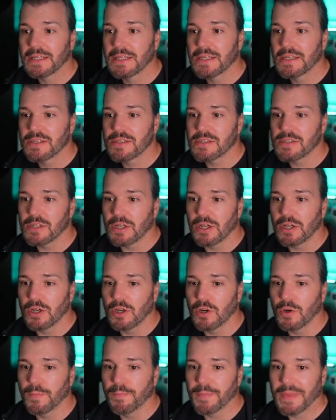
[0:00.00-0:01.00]

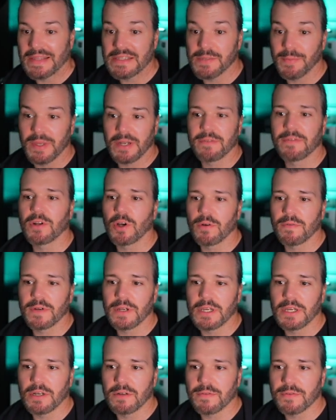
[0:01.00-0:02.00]
so it's a bit of an
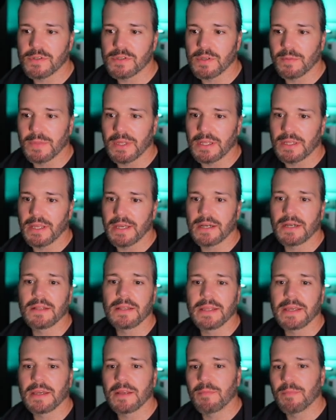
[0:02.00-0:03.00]
overkill for something like a
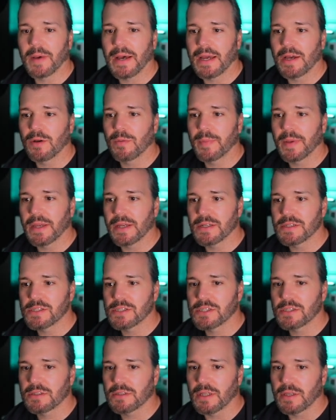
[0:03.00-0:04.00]
link in bio
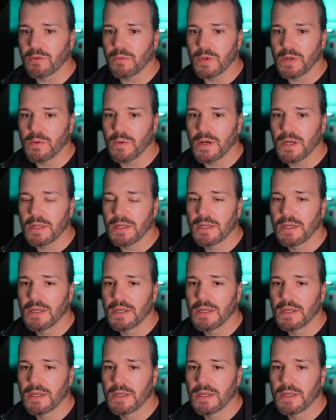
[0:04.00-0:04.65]
page like we want.